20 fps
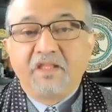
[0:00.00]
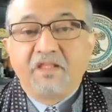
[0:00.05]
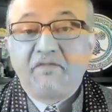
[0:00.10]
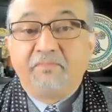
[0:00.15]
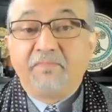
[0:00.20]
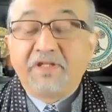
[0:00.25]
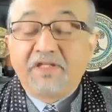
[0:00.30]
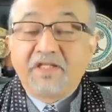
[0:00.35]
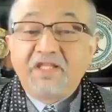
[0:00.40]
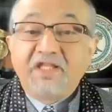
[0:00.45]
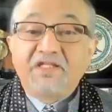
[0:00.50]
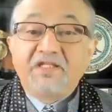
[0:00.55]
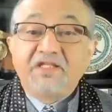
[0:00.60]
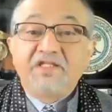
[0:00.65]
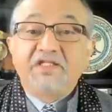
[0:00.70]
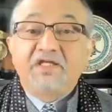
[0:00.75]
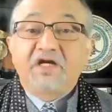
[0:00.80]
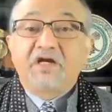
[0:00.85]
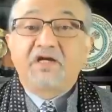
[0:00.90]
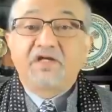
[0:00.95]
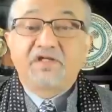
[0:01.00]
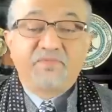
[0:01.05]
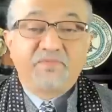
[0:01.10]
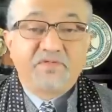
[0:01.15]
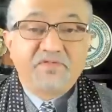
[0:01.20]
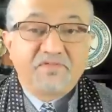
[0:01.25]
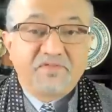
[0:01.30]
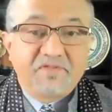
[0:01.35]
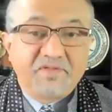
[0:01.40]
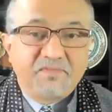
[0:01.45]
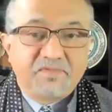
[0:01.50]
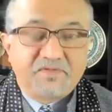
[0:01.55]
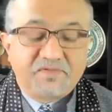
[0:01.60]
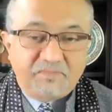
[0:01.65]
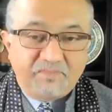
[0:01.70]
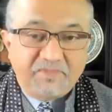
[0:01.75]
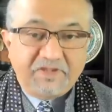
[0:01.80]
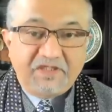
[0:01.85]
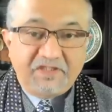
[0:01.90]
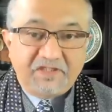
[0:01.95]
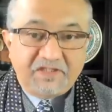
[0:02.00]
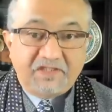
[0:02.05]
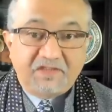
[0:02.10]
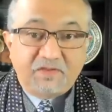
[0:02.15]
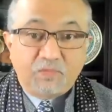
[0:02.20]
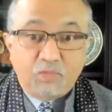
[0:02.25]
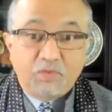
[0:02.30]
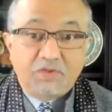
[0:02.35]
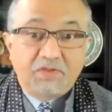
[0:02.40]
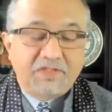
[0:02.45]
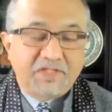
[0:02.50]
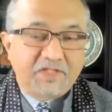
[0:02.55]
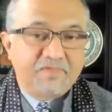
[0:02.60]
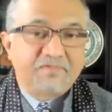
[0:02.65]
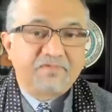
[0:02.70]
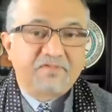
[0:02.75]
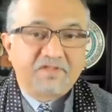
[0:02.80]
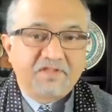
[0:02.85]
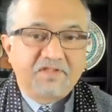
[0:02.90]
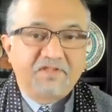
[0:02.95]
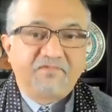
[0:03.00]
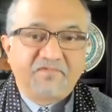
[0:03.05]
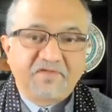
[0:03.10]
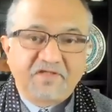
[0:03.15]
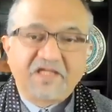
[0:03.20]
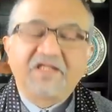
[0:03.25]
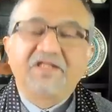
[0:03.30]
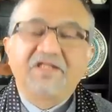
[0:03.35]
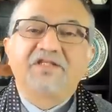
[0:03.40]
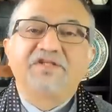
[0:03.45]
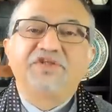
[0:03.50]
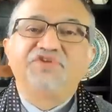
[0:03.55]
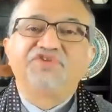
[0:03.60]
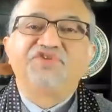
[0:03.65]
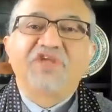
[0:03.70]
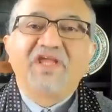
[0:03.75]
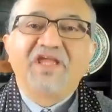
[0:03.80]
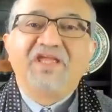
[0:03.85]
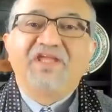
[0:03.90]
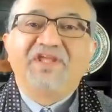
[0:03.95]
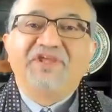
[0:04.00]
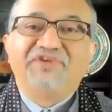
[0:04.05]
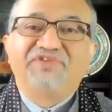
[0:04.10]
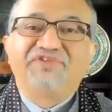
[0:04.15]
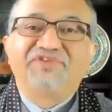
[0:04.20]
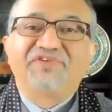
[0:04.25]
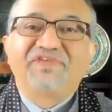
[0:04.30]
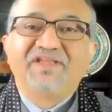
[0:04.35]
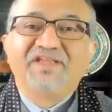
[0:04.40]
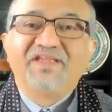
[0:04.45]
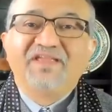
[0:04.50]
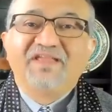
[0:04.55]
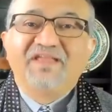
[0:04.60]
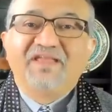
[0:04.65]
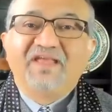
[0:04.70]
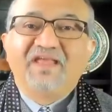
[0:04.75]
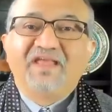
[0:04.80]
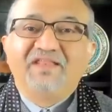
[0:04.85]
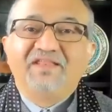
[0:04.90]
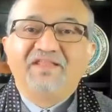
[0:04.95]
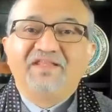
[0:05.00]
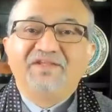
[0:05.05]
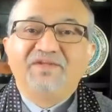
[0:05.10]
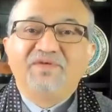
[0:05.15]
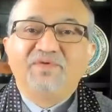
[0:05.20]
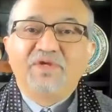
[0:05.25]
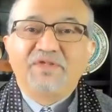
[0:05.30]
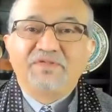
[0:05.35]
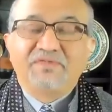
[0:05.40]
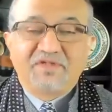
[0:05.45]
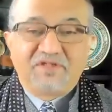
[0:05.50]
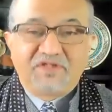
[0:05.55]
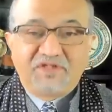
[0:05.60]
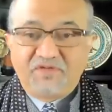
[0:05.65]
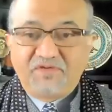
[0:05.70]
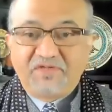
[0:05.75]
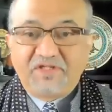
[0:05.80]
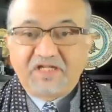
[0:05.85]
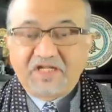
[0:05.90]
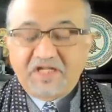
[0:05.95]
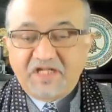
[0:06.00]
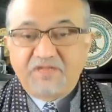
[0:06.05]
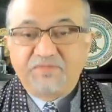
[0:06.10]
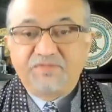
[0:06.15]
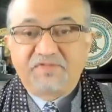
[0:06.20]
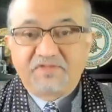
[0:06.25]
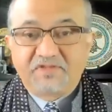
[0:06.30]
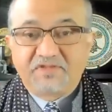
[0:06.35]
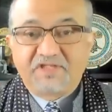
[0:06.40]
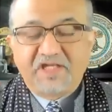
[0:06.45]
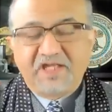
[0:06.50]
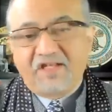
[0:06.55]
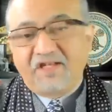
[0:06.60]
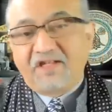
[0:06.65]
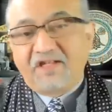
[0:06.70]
But lately, the argument seems to be that the world has significantly changed, and the UN Security Council and